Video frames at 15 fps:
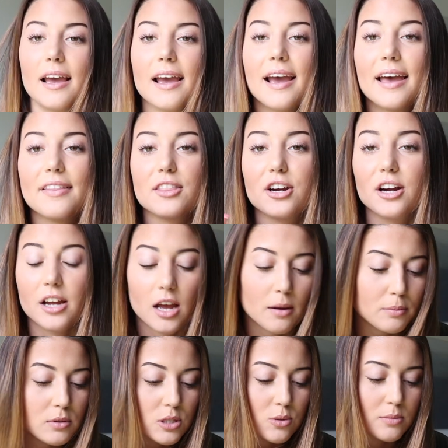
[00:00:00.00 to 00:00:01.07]
And there are a
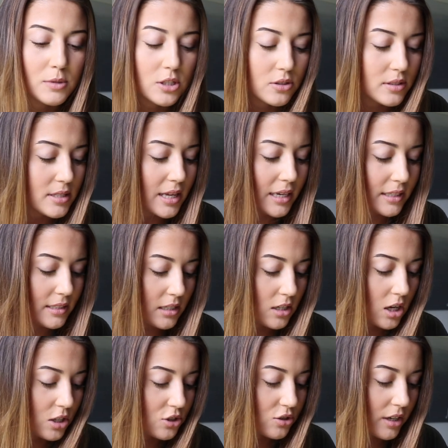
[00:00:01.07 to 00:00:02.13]
couple swimsuits that I did
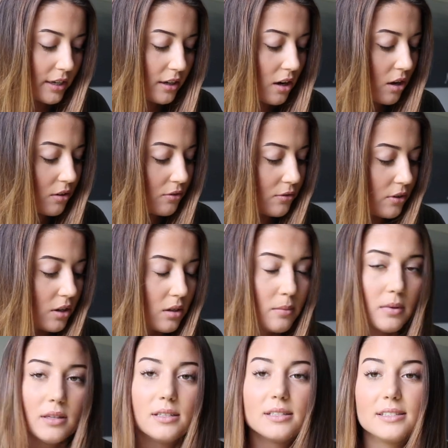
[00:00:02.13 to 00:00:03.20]
not try on from
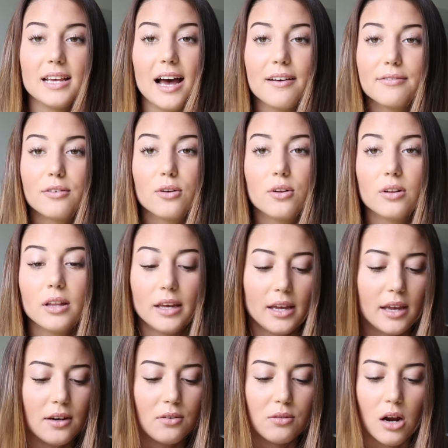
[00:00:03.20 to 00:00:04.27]
Zaful
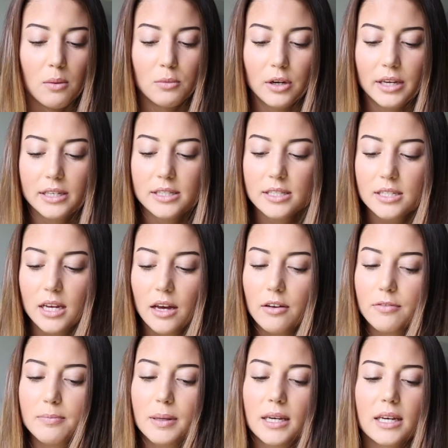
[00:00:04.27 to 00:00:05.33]
and Romwe and
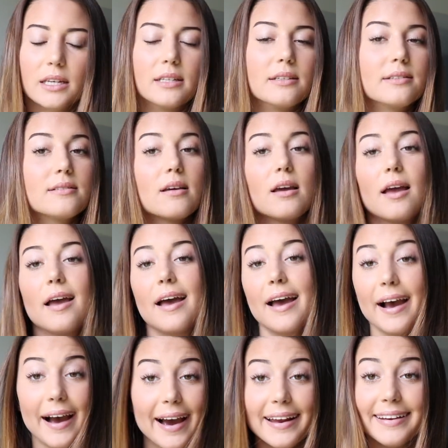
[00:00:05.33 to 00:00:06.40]
stuff because
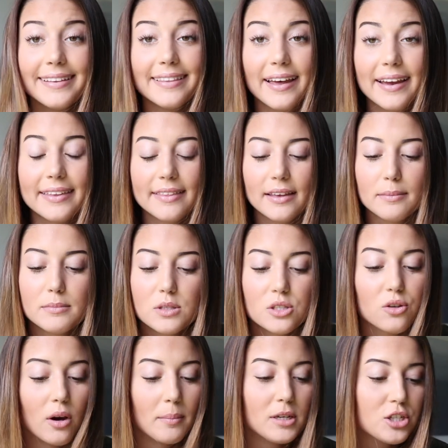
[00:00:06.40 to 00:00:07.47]
I didn't like them,
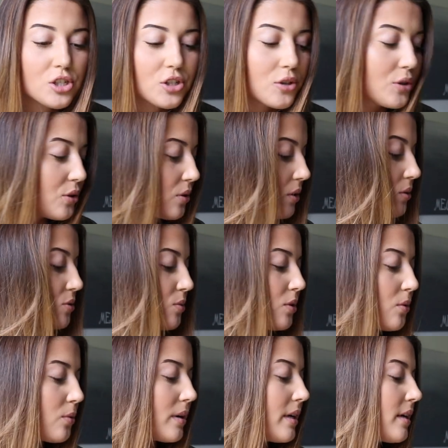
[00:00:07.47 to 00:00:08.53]
so I'm gonna show you those real
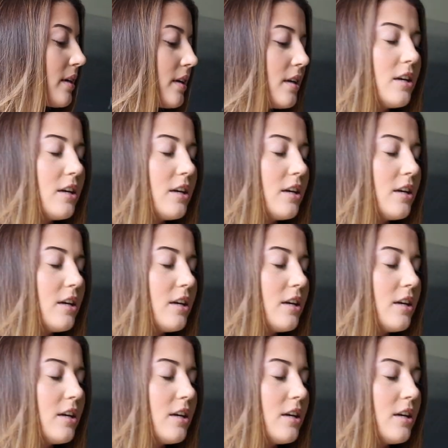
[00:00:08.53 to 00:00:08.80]
quick.